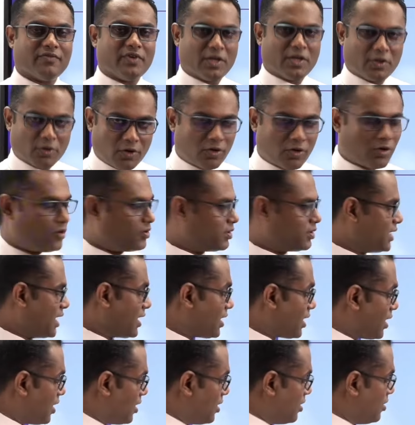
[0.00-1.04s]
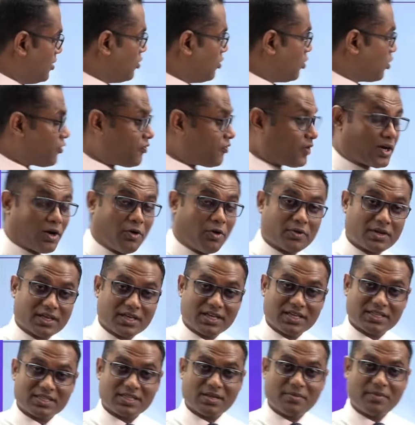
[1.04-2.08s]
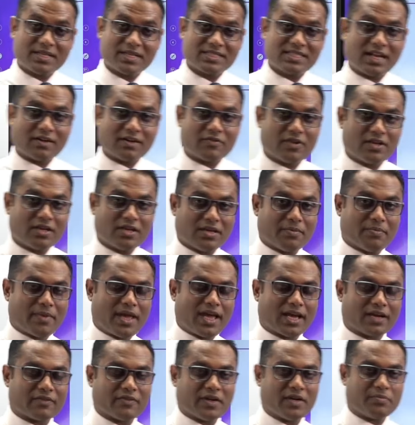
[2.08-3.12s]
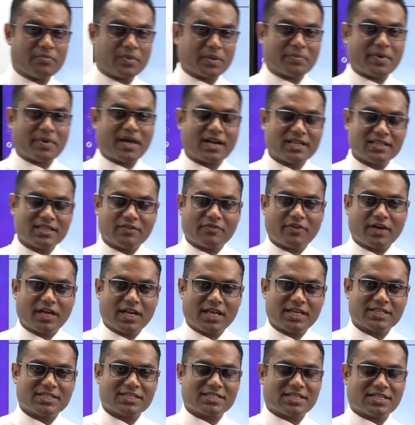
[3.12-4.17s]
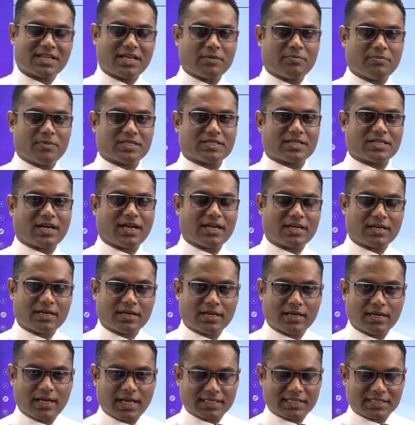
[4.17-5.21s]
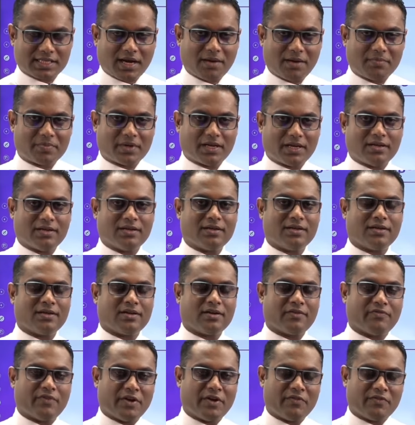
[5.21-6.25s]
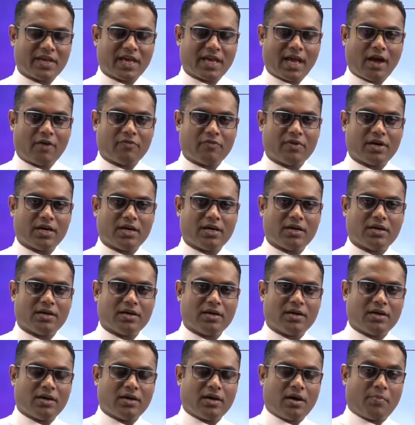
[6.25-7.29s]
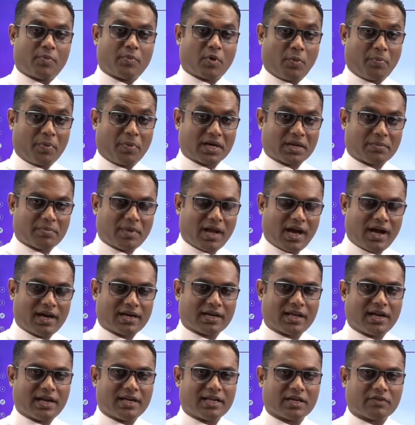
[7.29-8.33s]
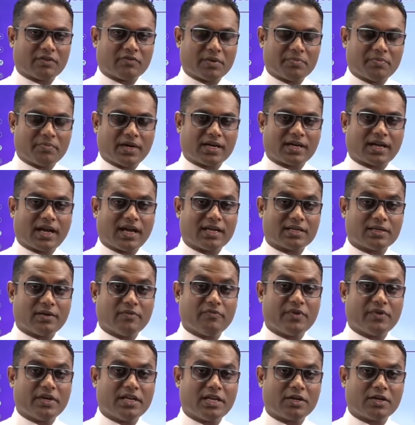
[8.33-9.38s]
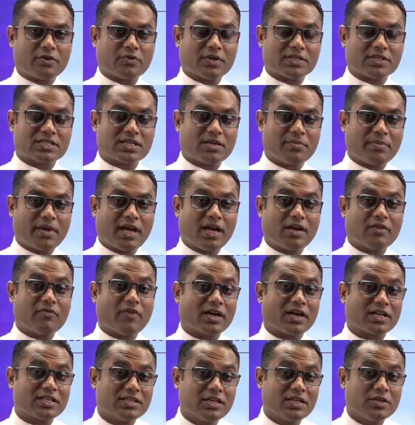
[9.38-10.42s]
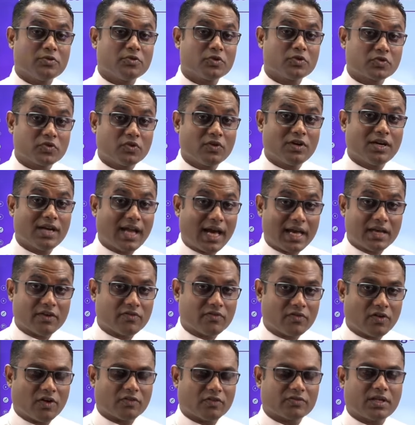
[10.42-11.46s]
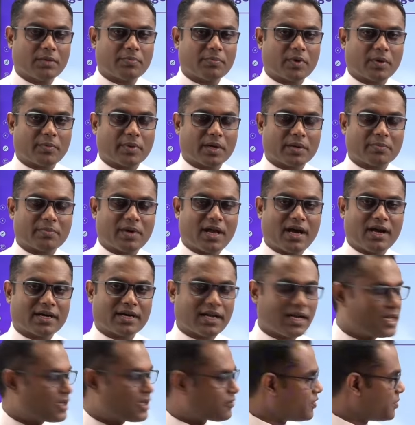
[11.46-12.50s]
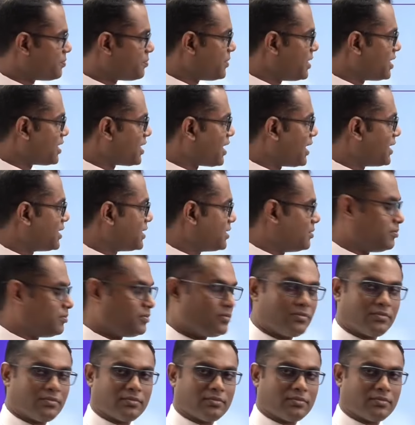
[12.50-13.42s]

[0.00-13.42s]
We know there are a lot of accounting estimates that we make when preparing the financial statements, right? Example, when we have a property, plant and equipment item, we need to estimate what is the useful life of the property, plant and equipment item.